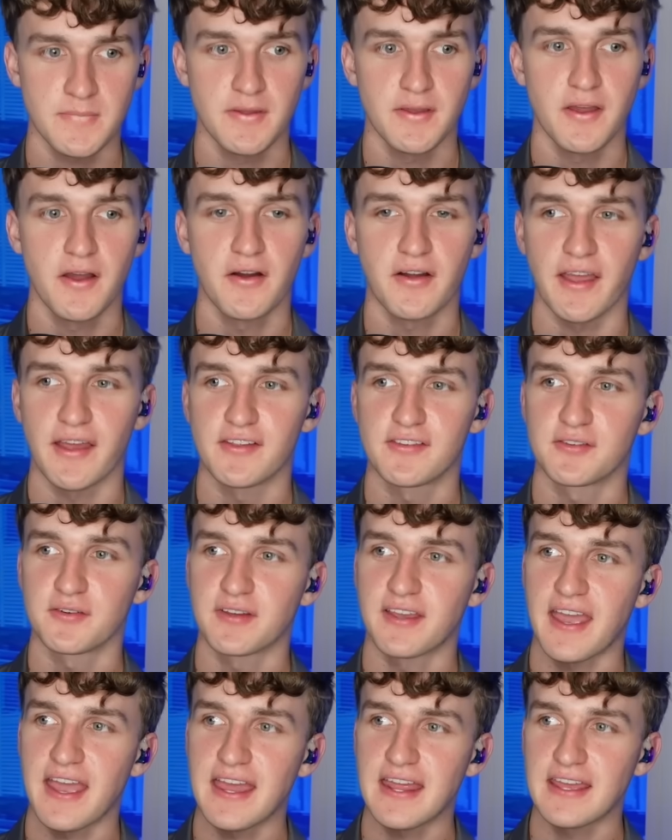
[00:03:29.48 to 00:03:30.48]
Okay, so
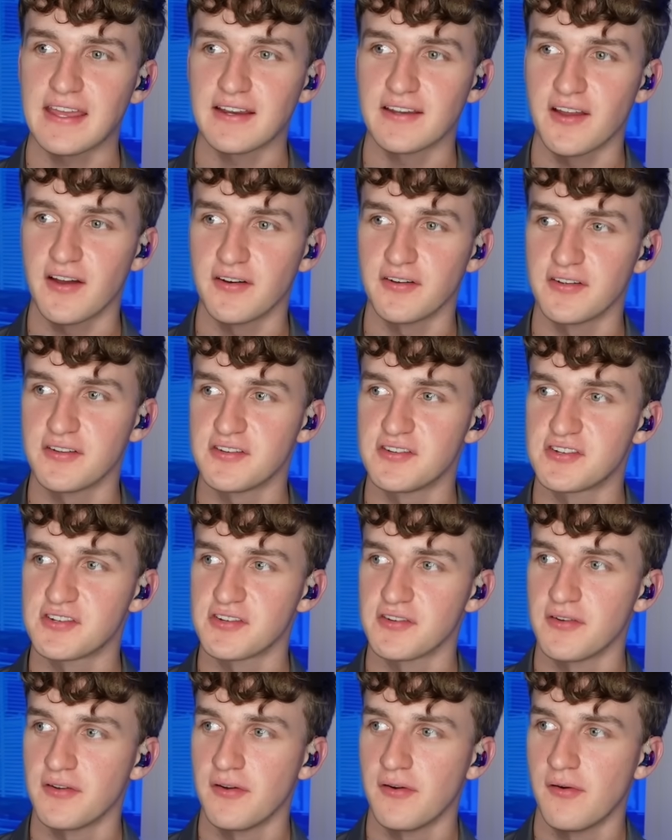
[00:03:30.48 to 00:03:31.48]
can't acknowledge
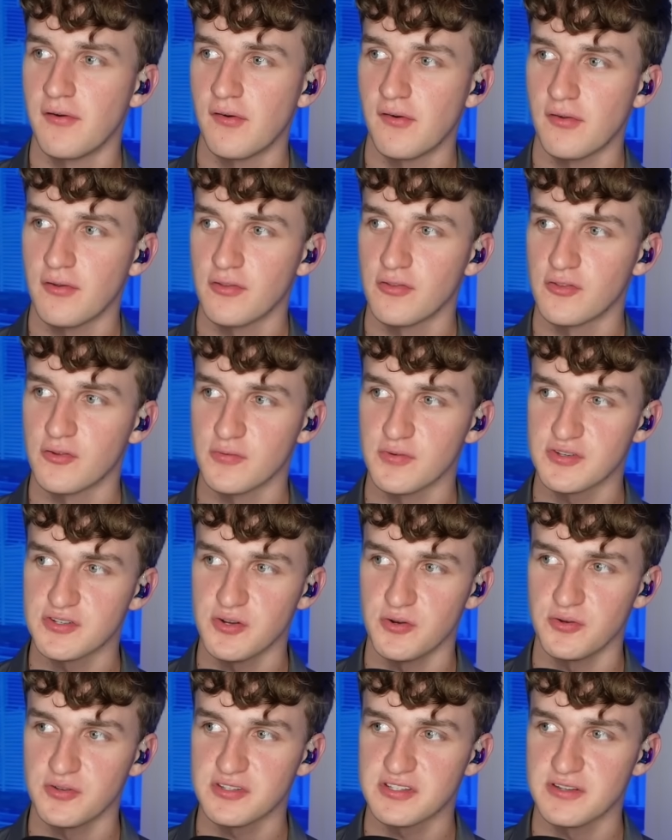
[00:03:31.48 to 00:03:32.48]
the
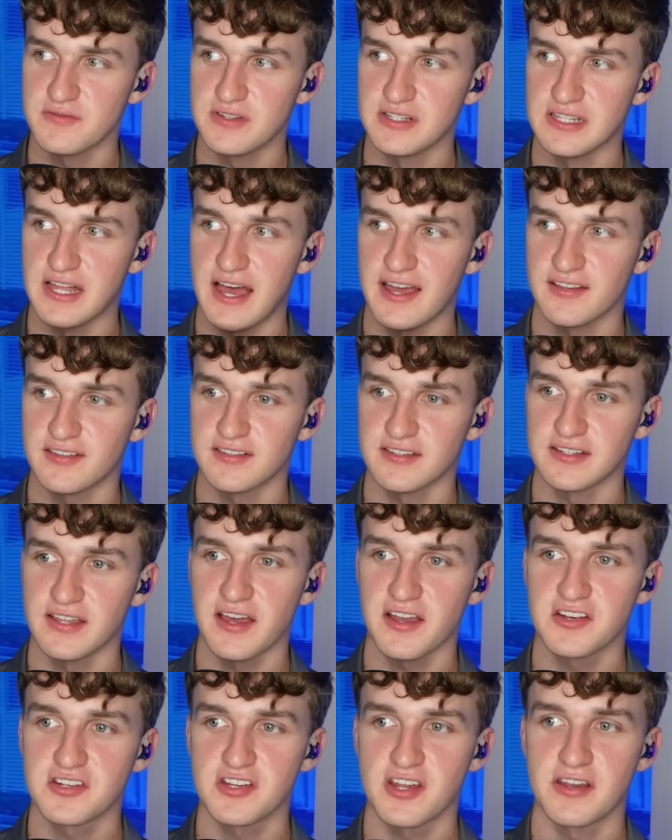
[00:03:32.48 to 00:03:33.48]
results of the last
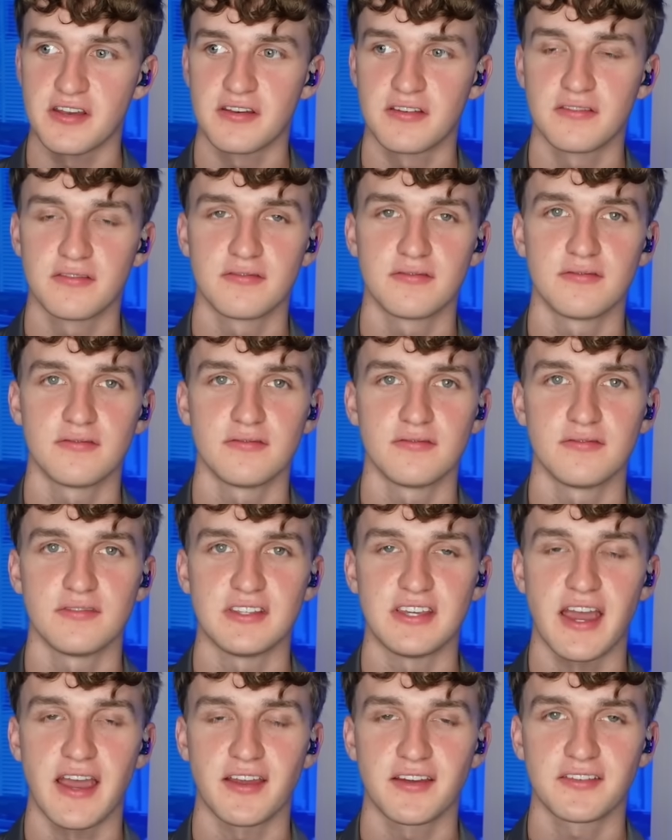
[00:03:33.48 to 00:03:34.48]
election.
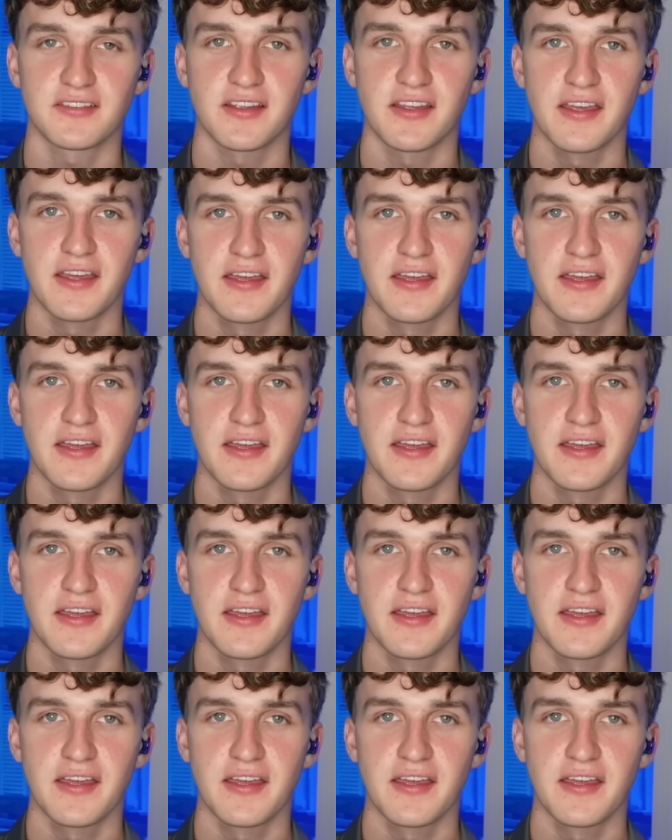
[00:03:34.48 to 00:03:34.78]
Yikes.